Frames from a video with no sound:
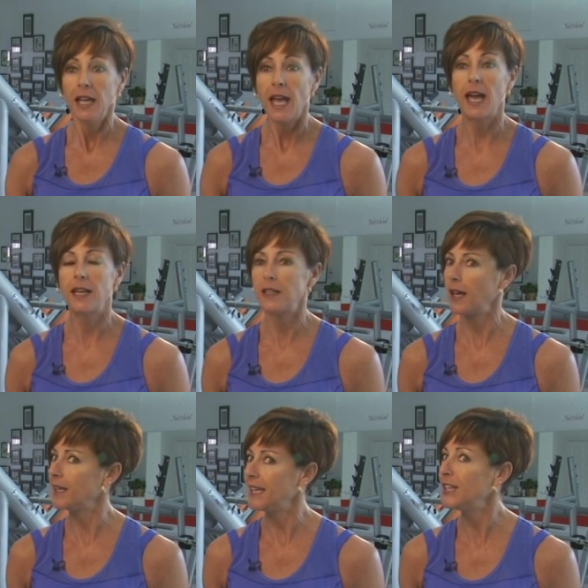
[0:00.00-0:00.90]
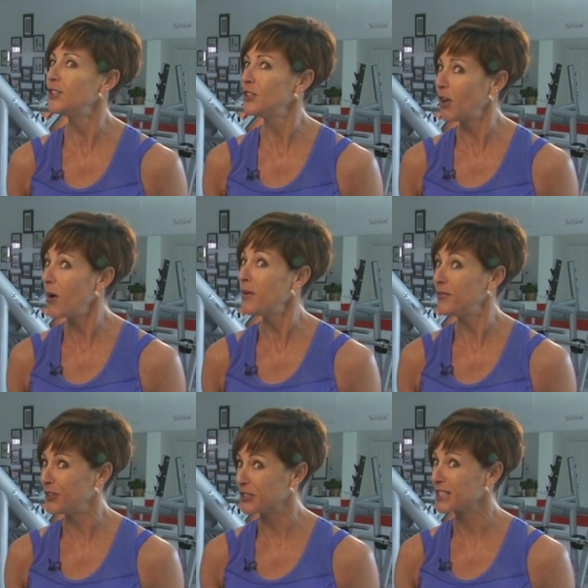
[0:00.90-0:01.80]
and he'll know
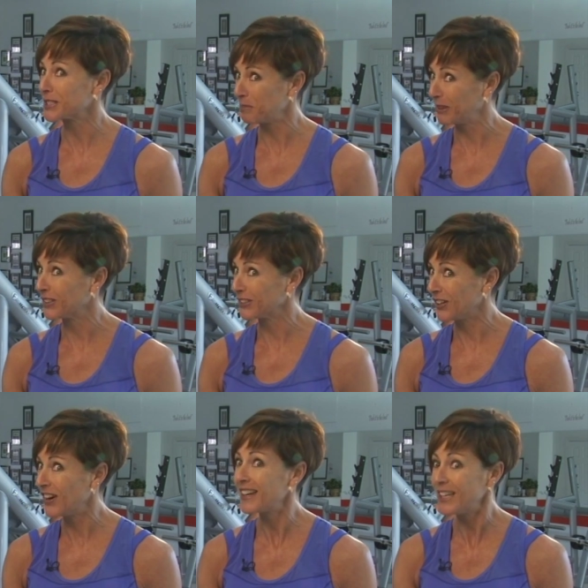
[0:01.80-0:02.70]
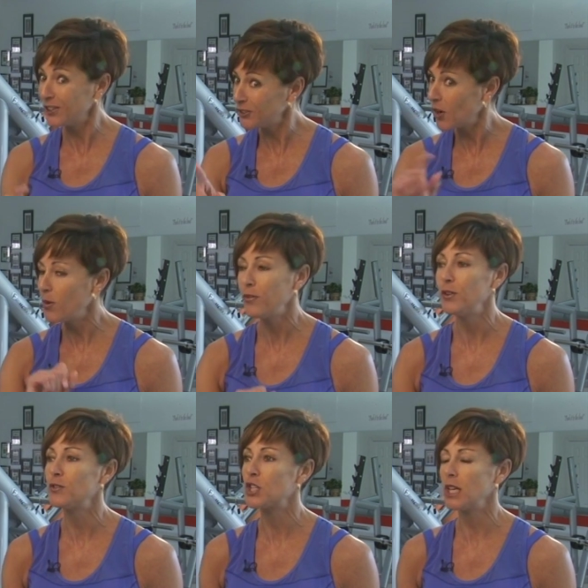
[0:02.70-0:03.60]
if you're disciplined or not. He'll know if
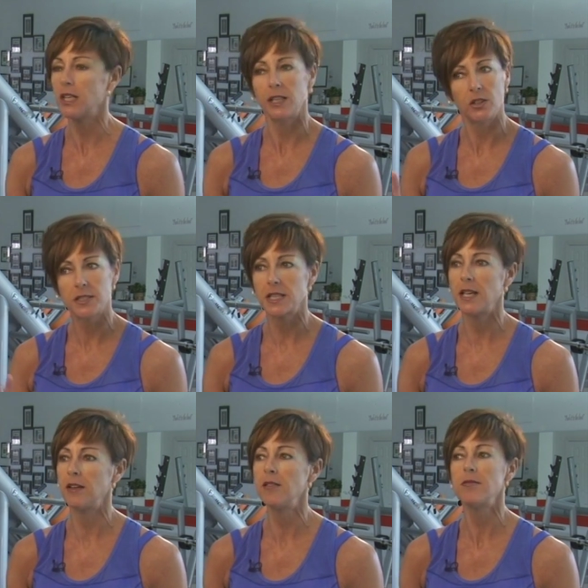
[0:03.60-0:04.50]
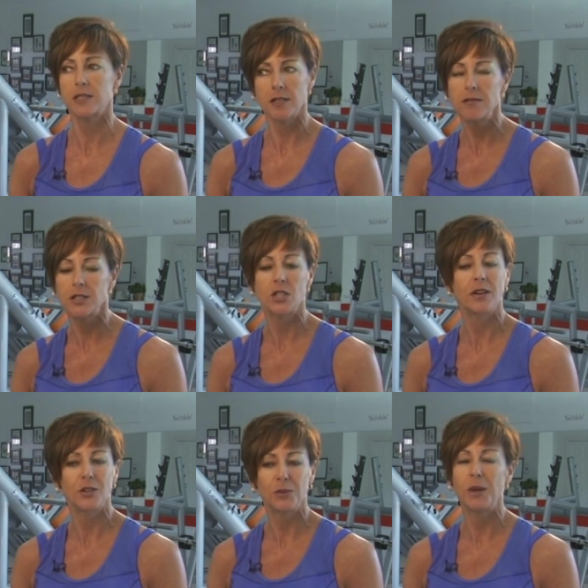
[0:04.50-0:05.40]
you've cheated. He'll say, oh, so did you
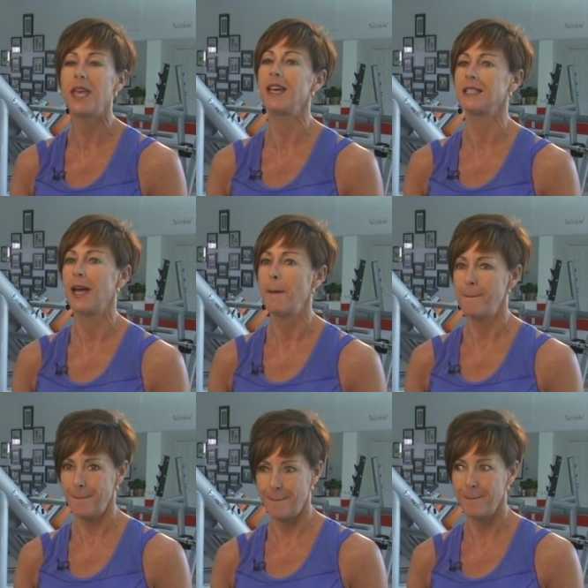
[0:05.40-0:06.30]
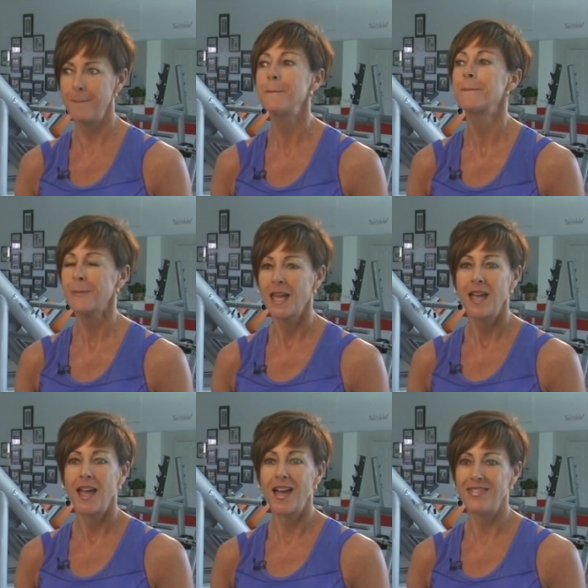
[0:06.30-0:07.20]
have a good weekend? Mm-hmm.
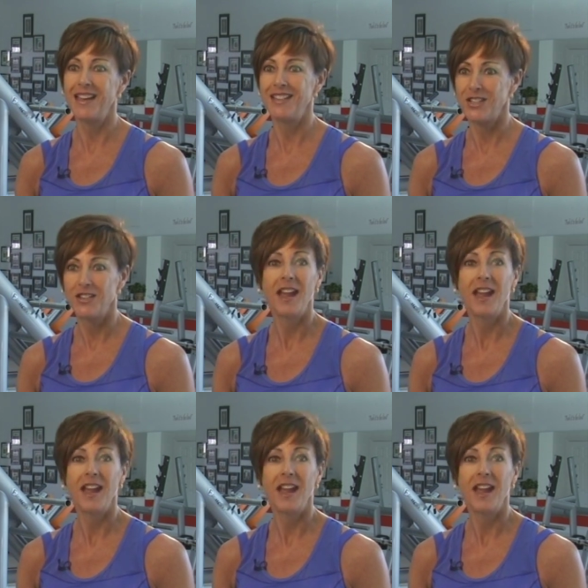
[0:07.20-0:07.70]
And then